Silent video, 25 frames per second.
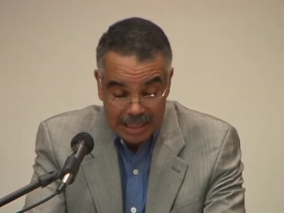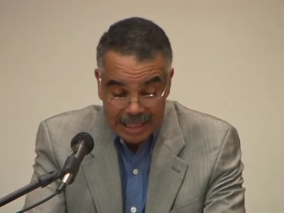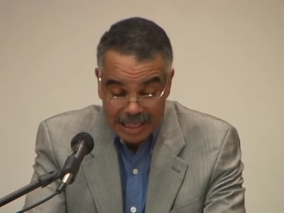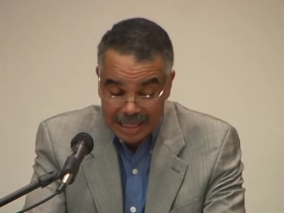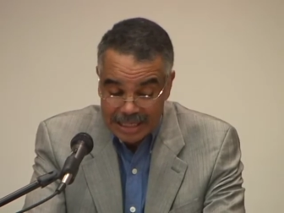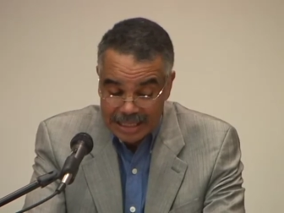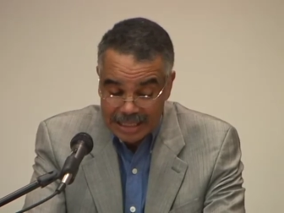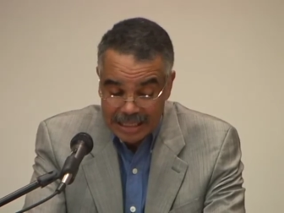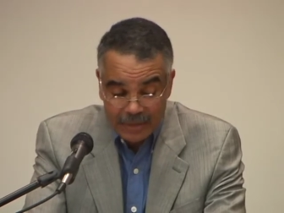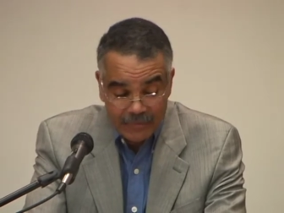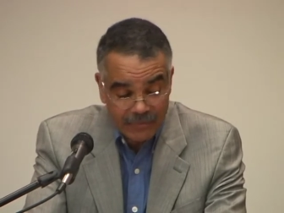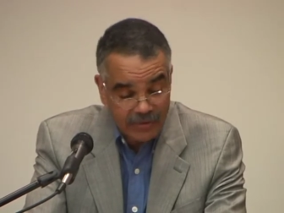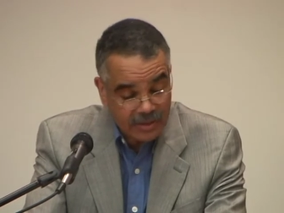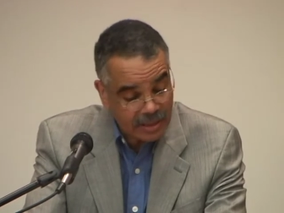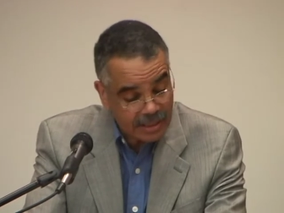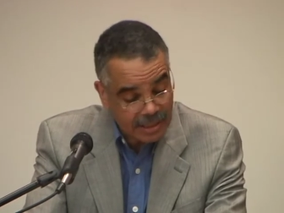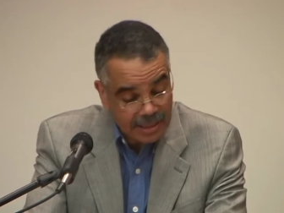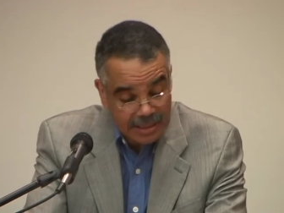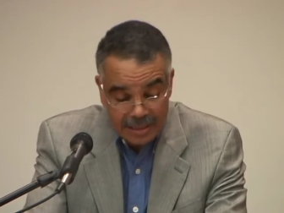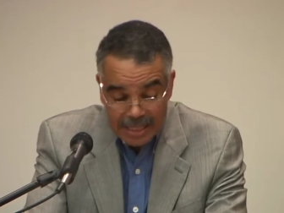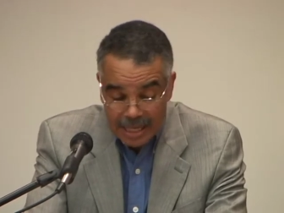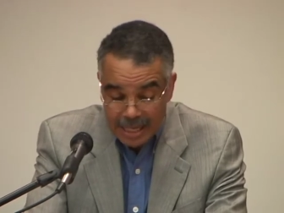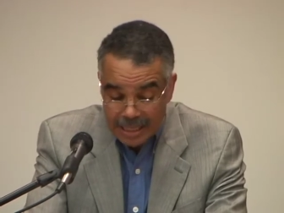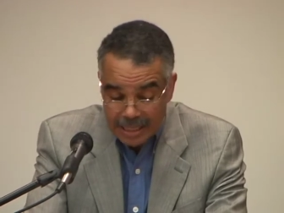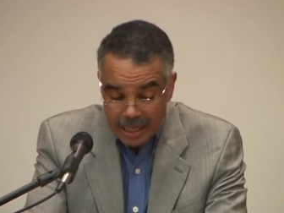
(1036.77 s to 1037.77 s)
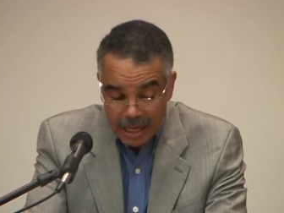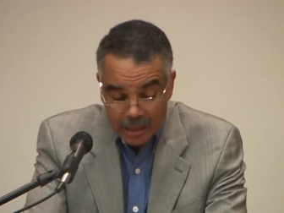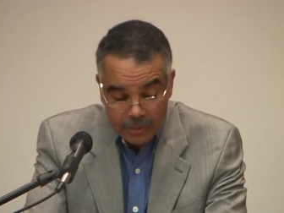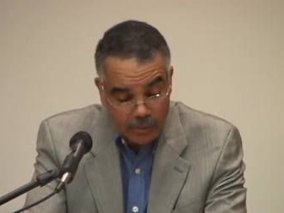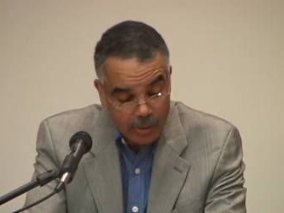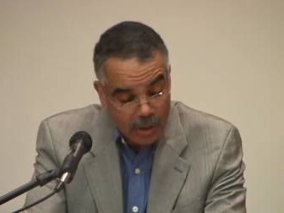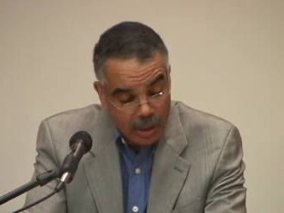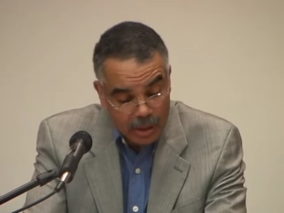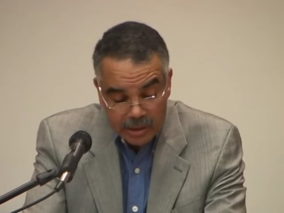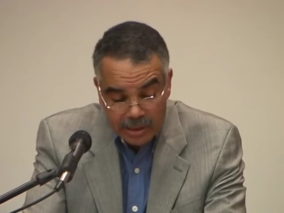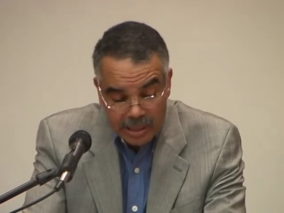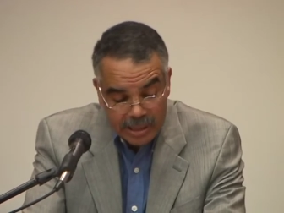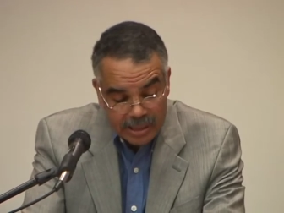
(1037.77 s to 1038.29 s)
And even today, I
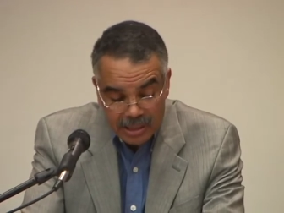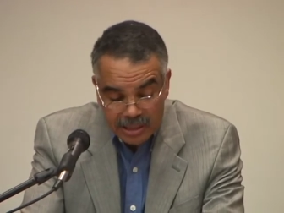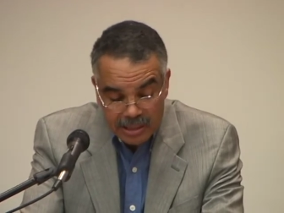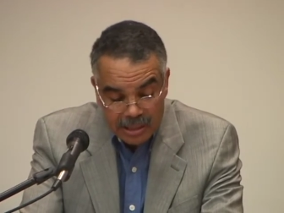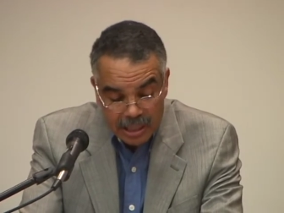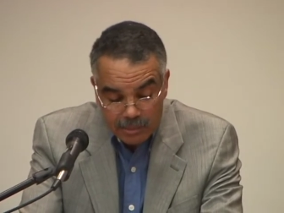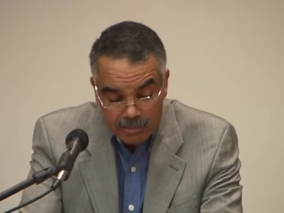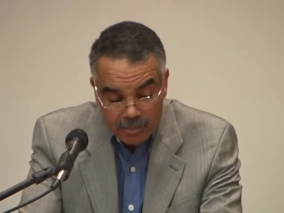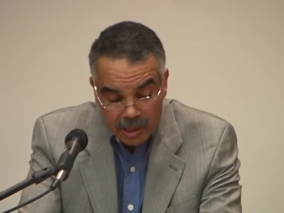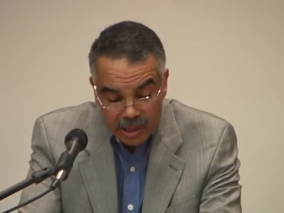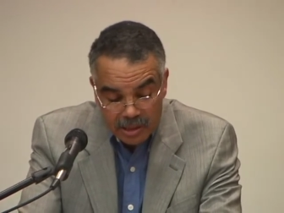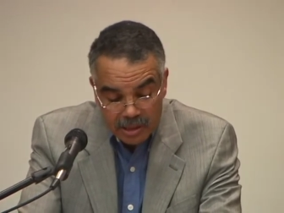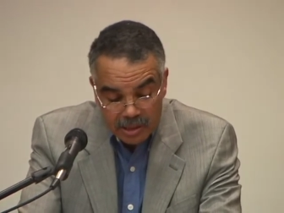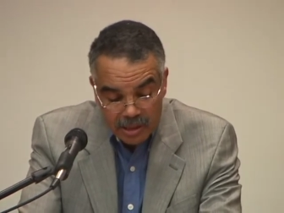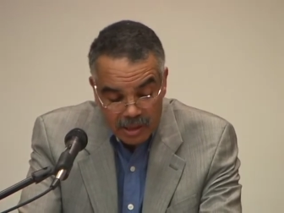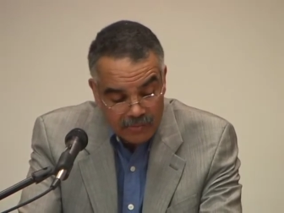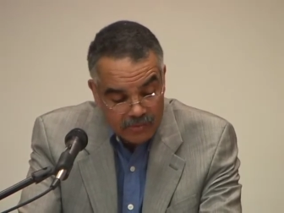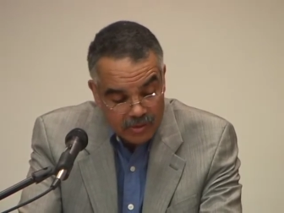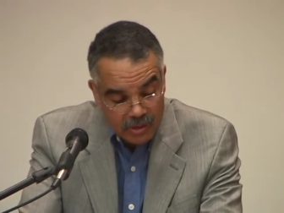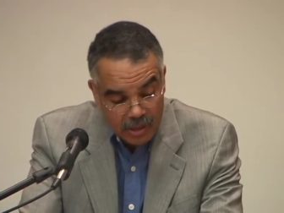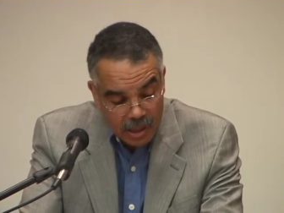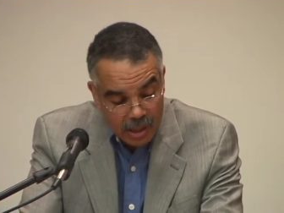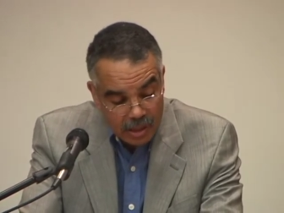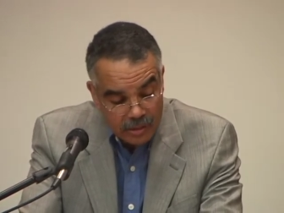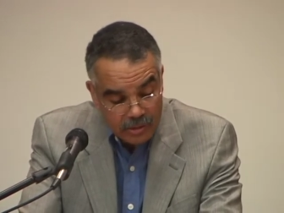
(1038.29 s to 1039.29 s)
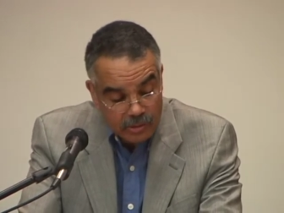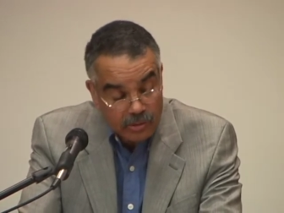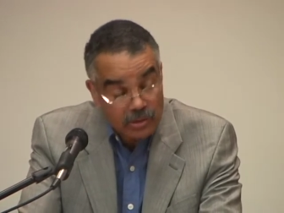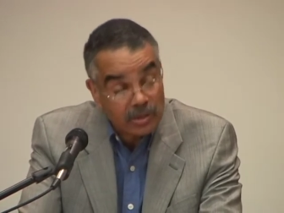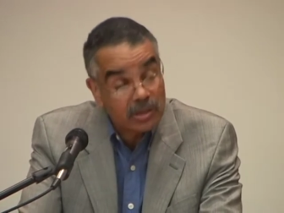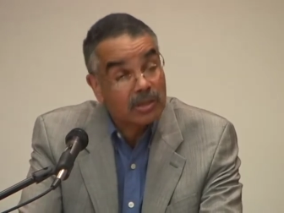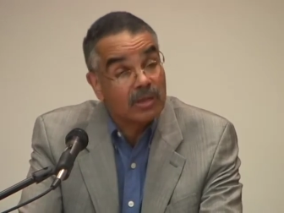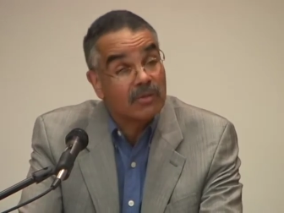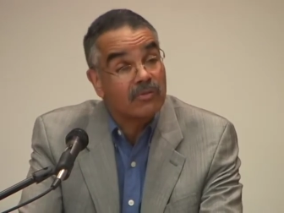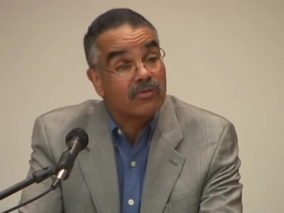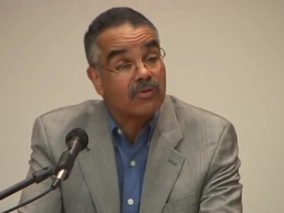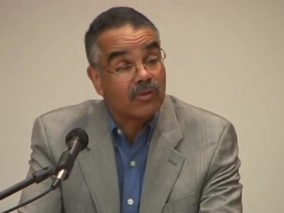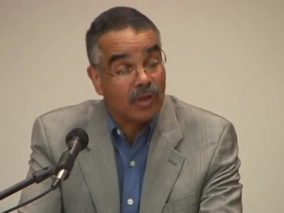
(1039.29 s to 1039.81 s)
rarely extend myself to others
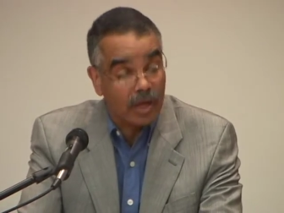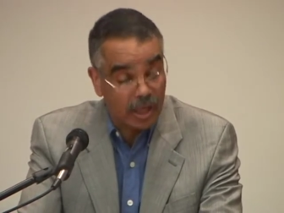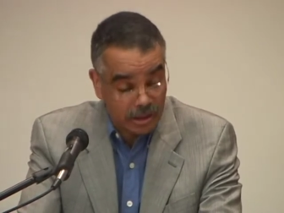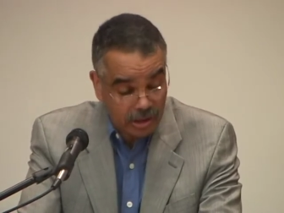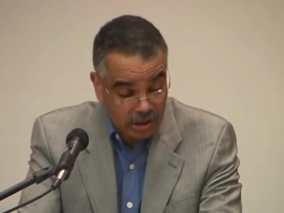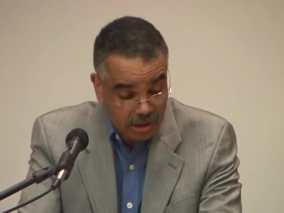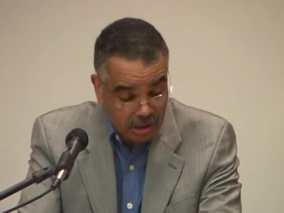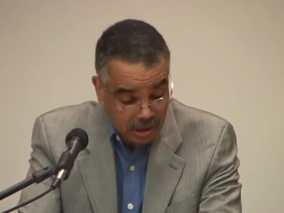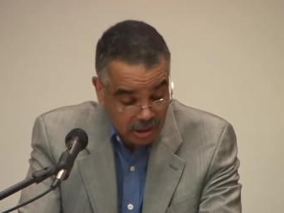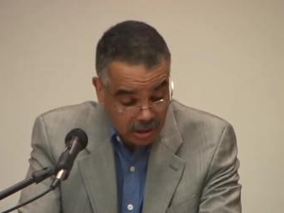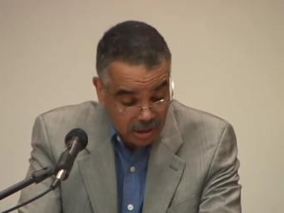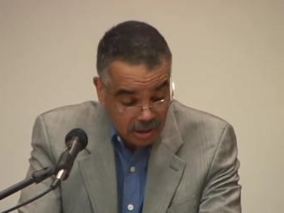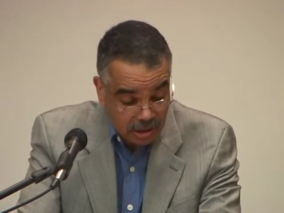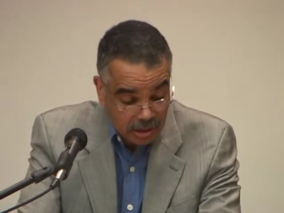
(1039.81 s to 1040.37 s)
in the flesh.